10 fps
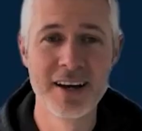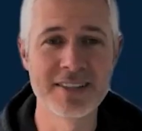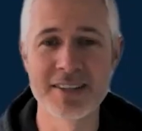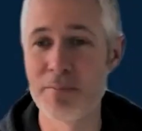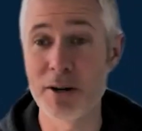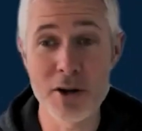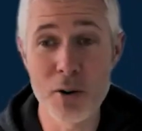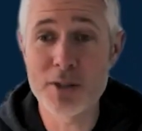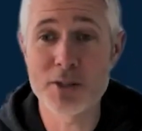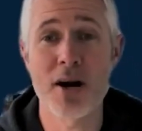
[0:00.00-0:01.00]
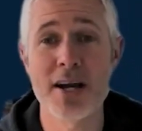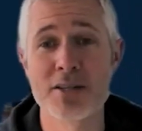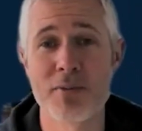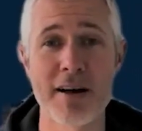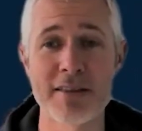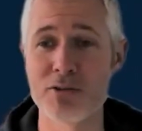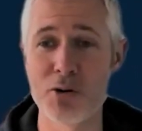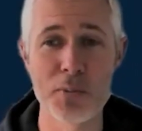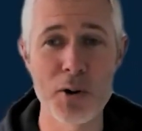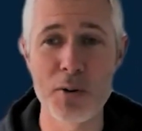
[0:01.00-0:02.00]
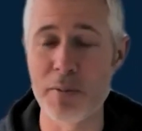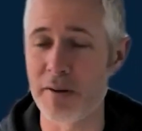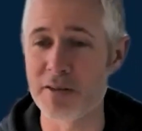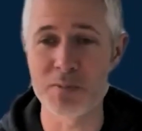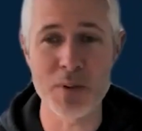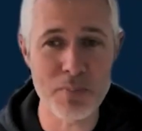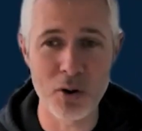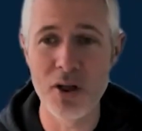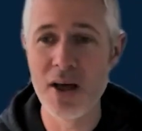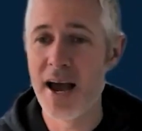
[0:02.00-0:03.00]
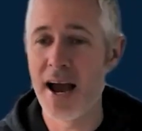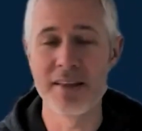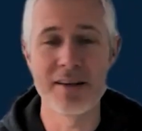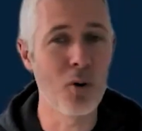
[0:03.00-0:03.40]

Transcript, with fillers: I said, but you know, what's great is we've got this Zoom room and we have these people and they